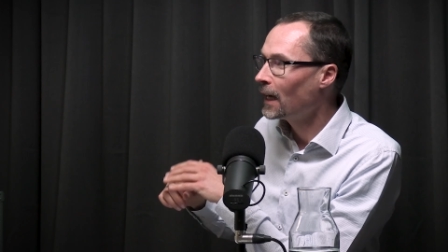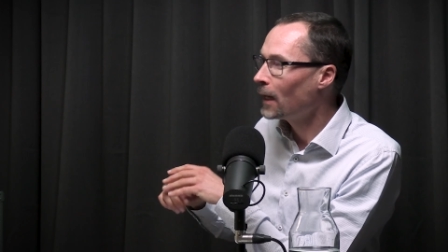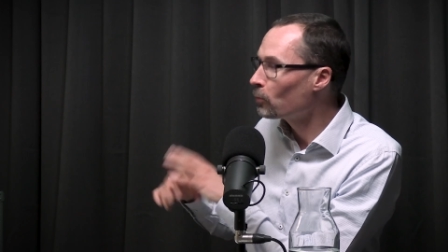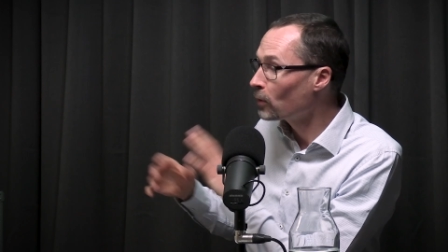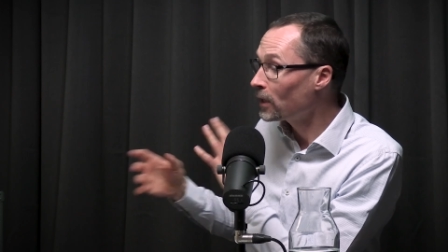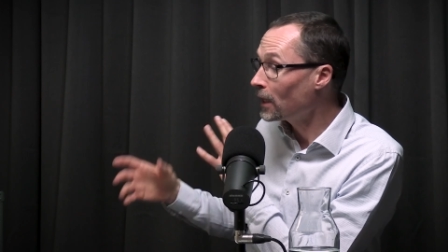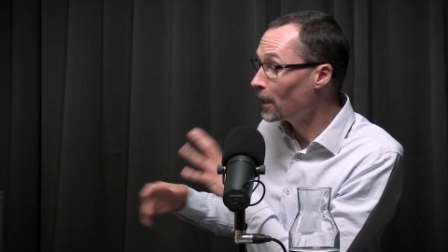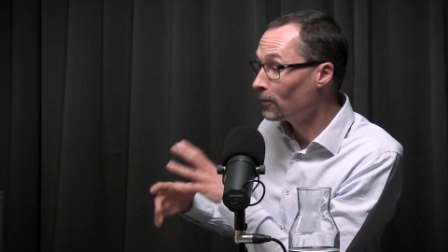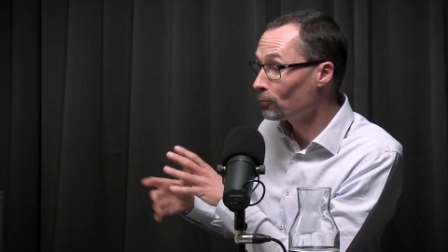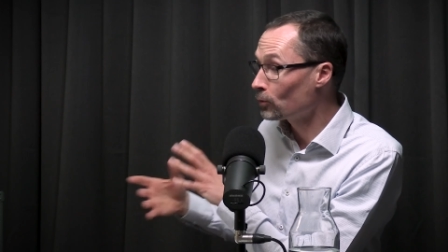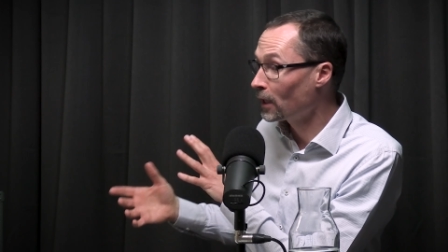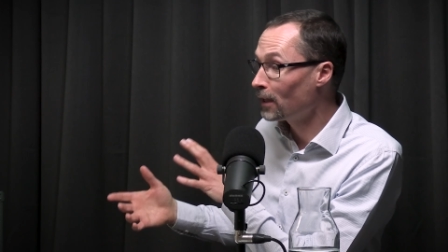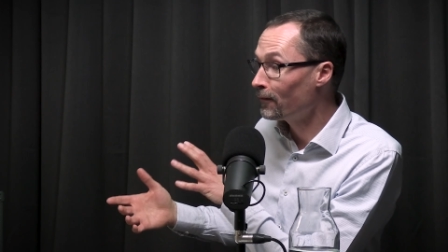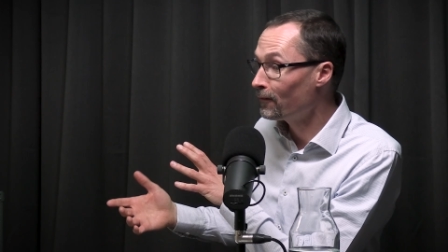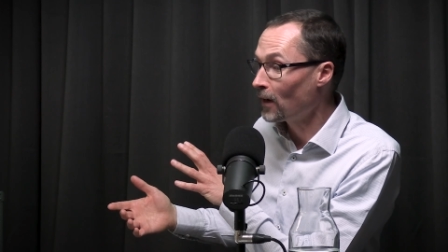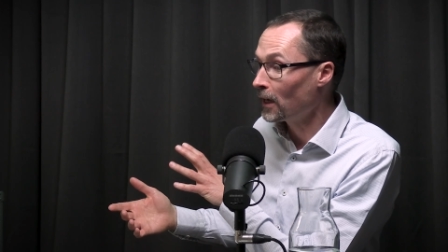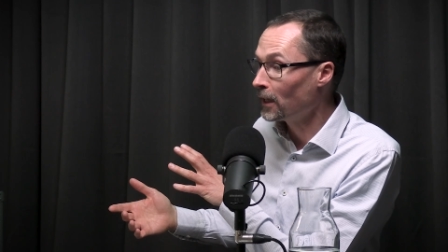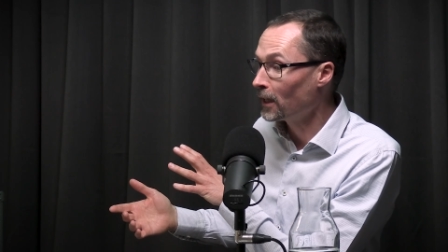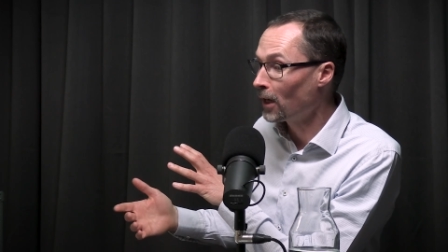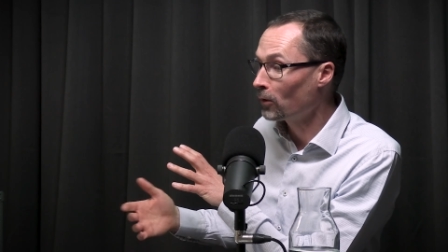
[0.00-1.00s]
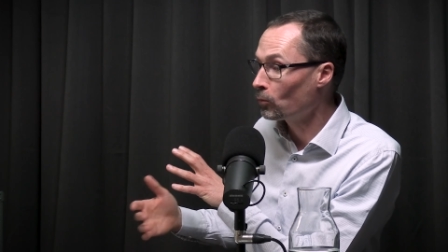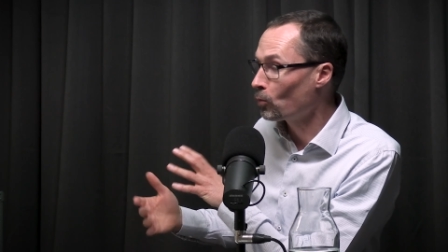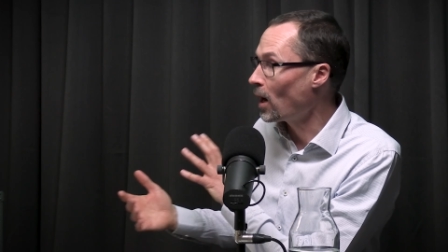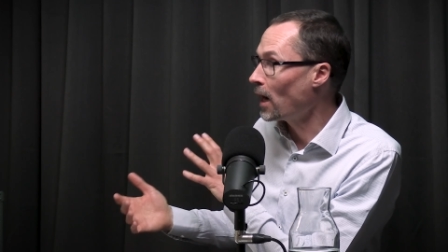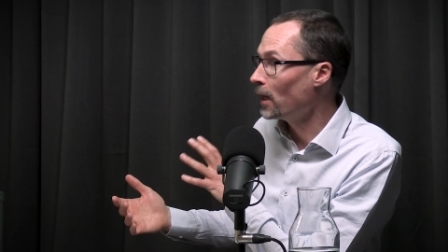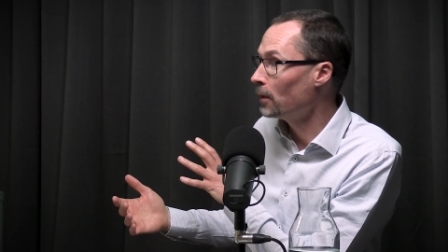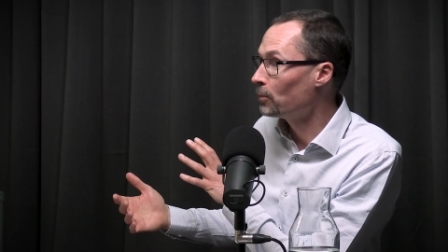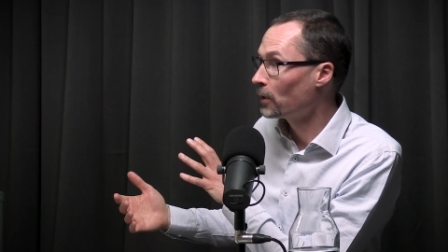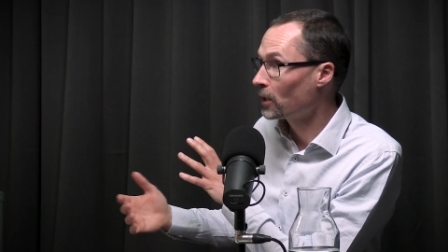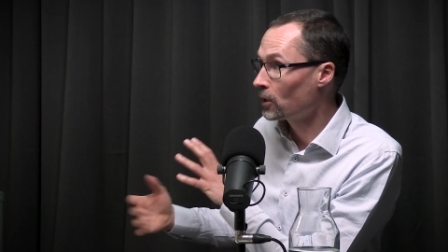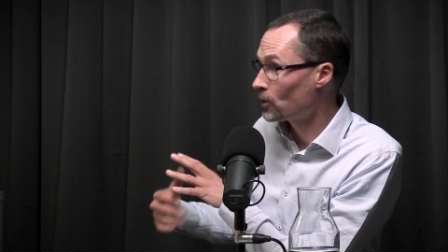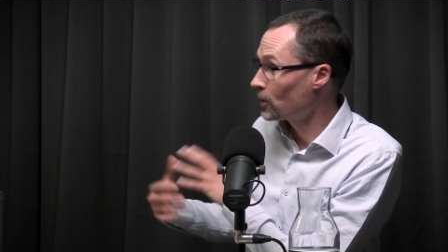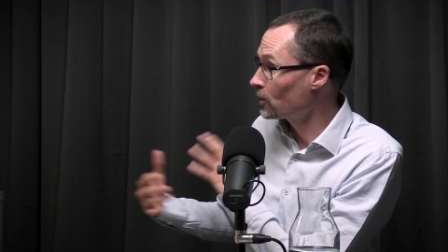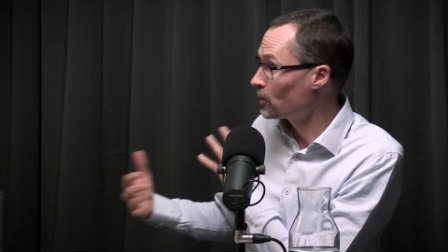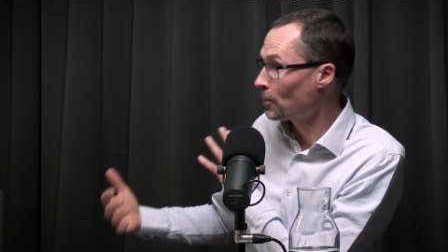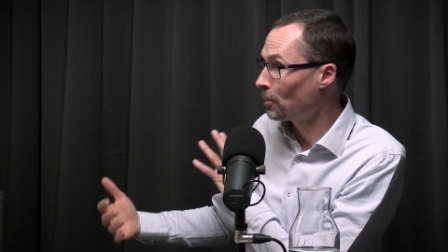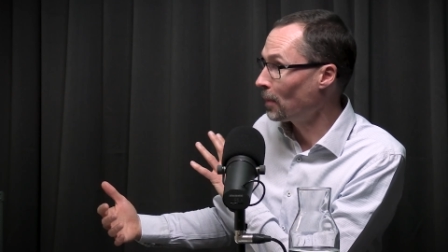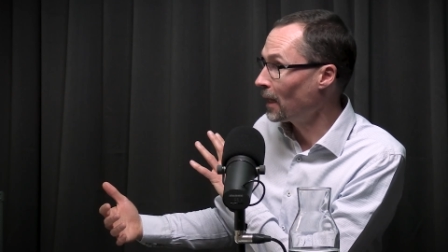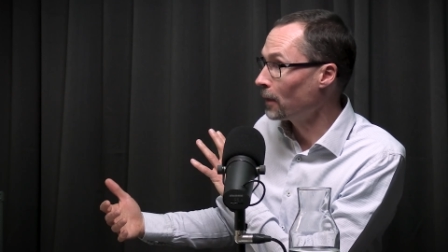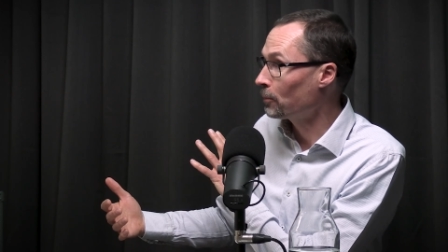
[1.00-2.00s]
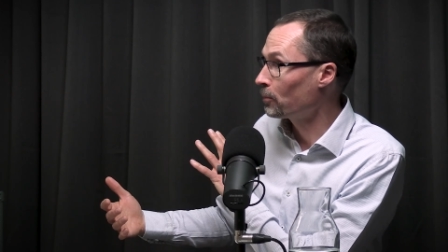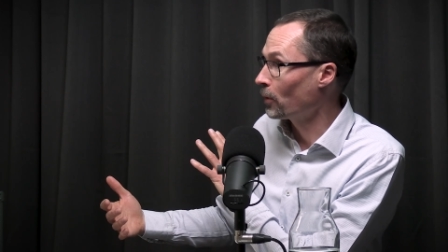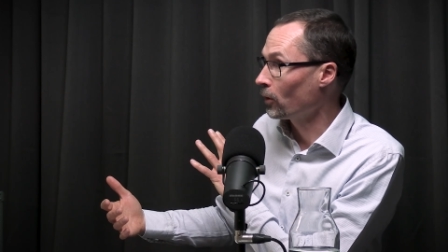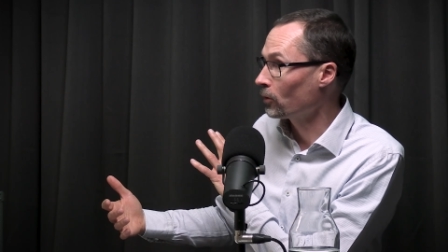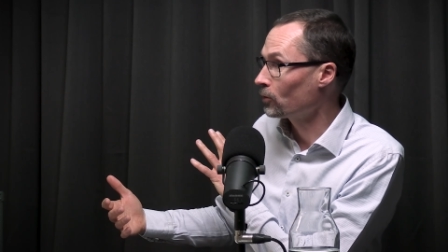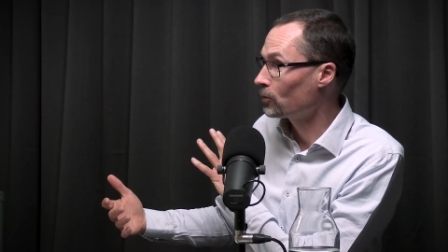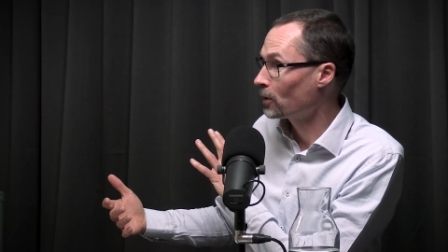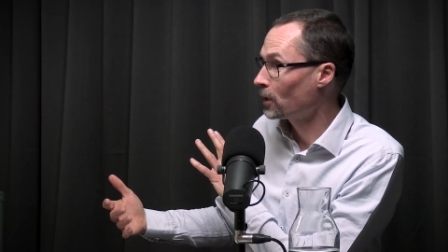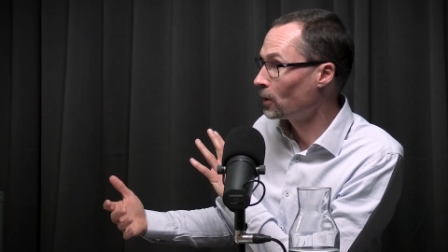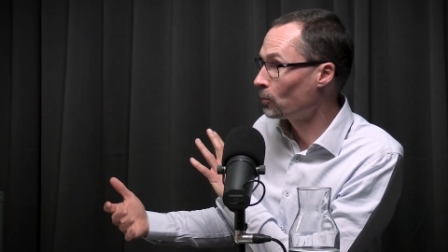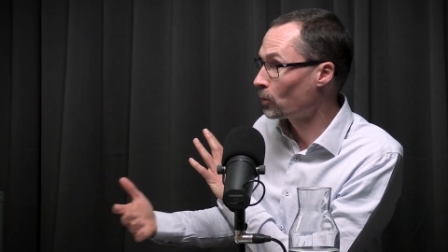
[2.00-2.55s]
and we can't really find out why, because it's a black box.